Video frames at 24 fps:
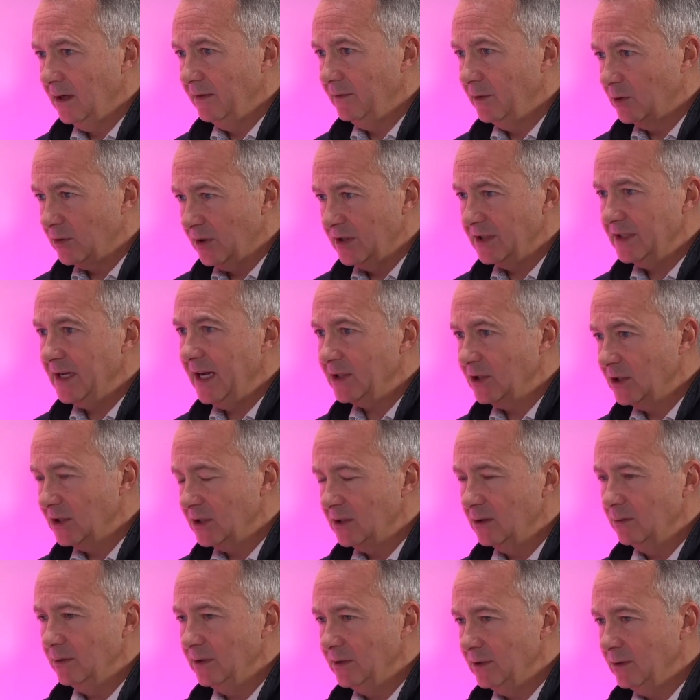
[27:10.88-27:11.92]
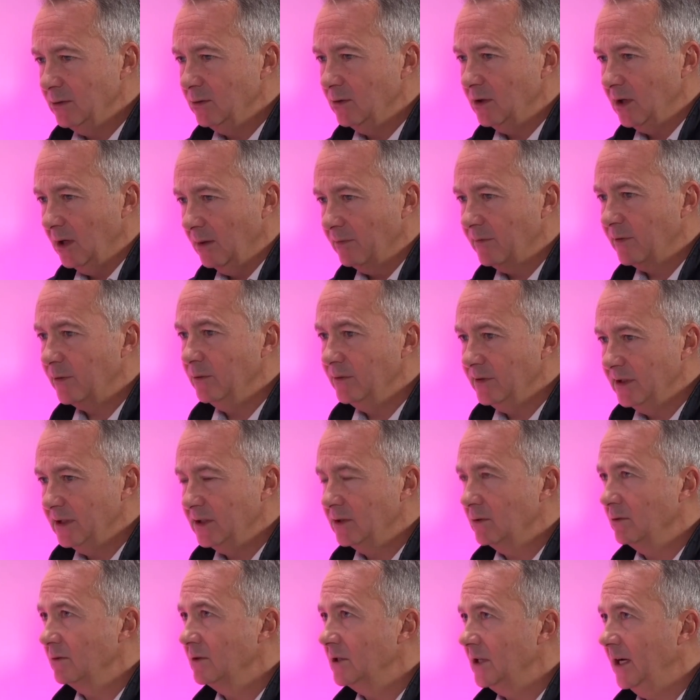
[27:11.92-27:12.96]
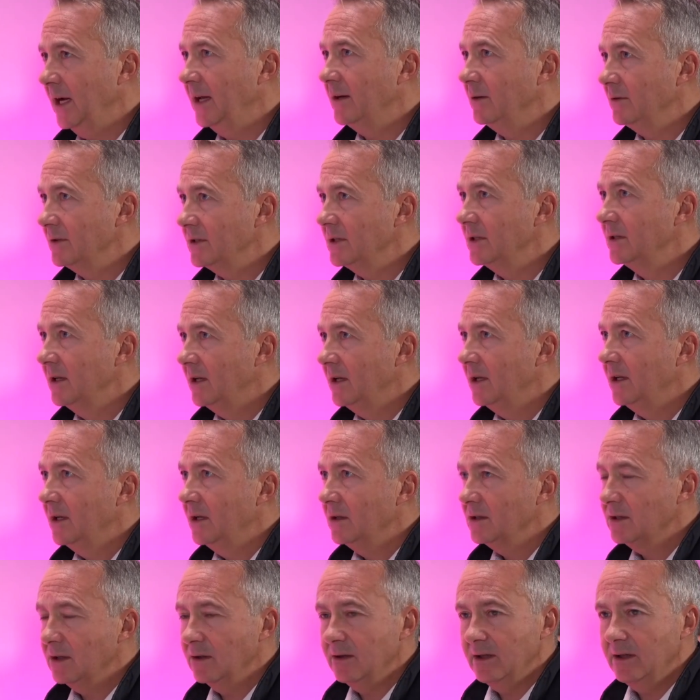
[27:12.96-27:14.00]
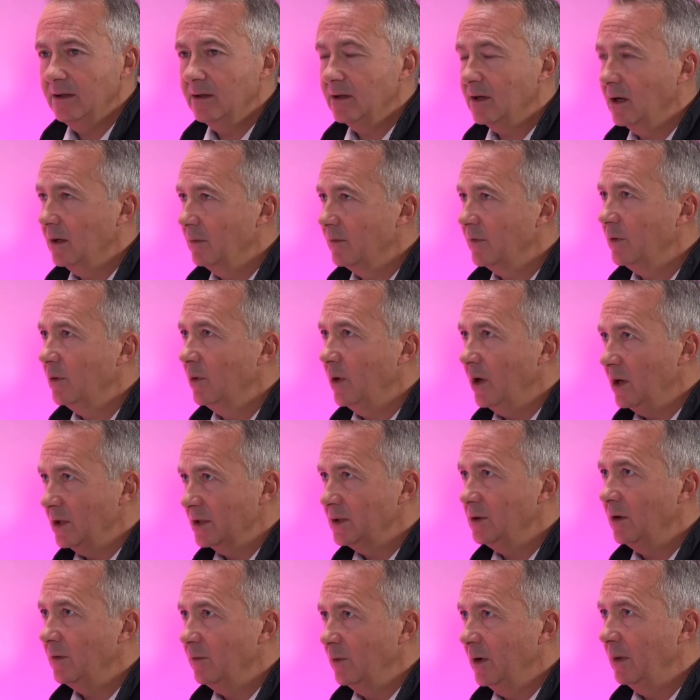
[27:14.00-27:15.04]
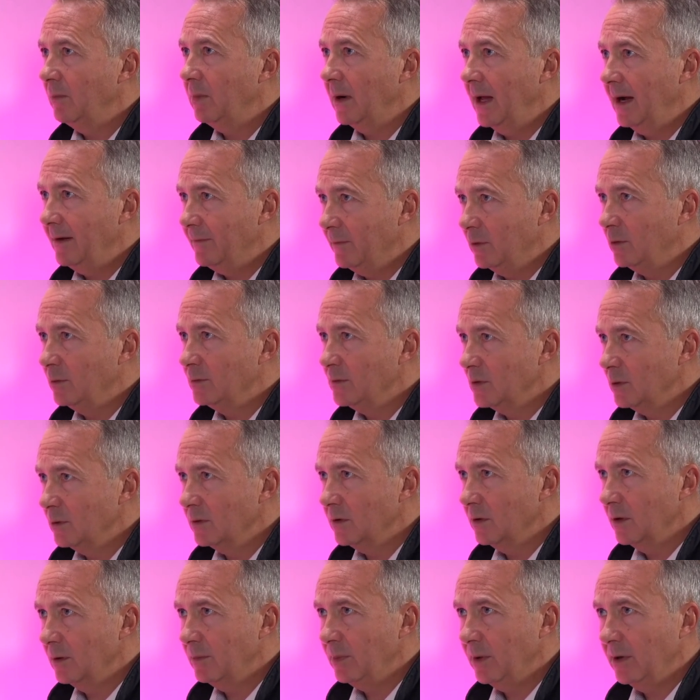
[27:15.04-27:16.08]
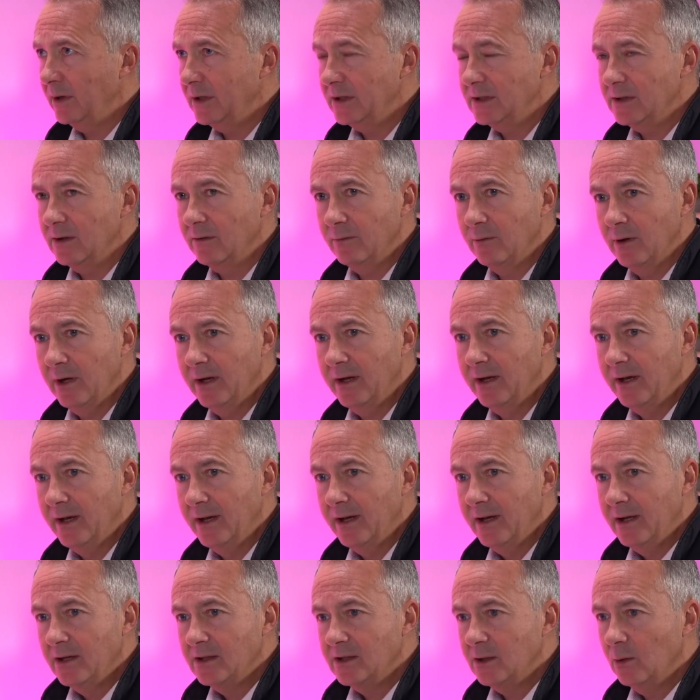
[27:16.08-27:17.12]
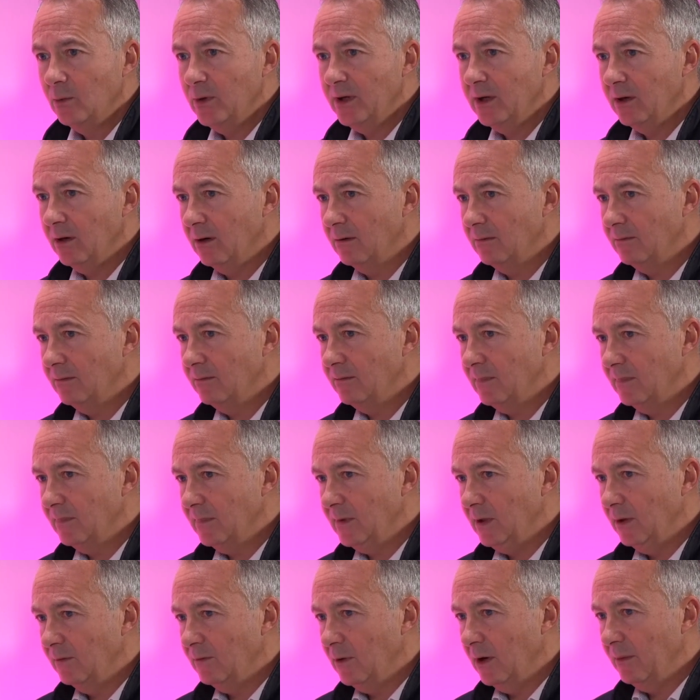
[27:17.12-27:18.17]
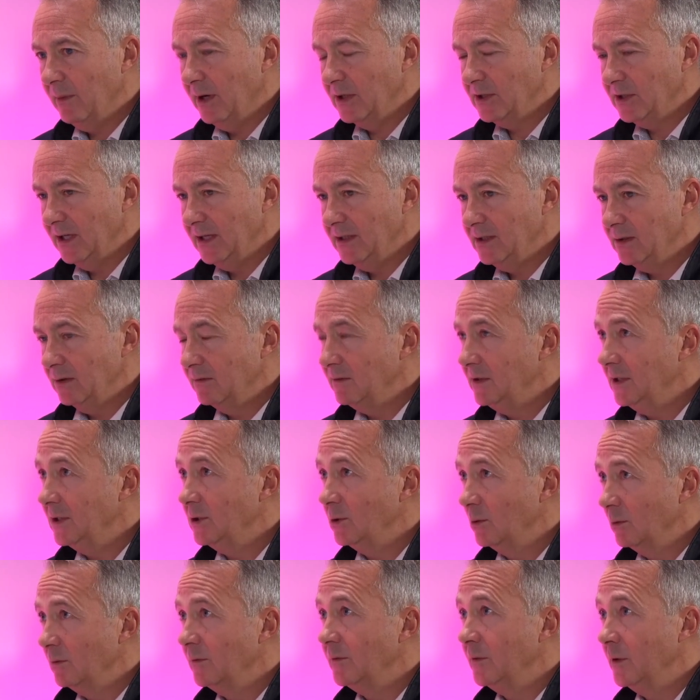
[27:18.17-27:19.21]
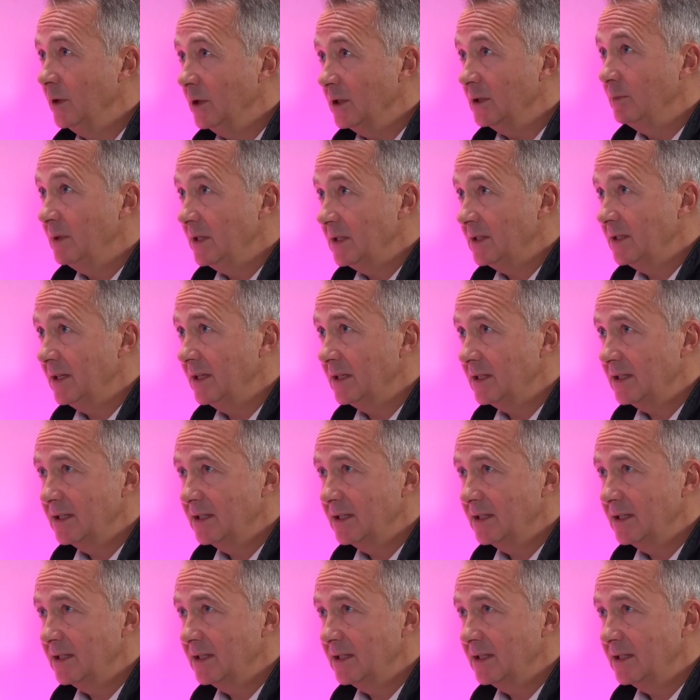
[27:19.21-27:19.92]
transactions that we do come through digital channels. So they either come through our software platforms or third-party software. So we are, very much a sort of digital-first business.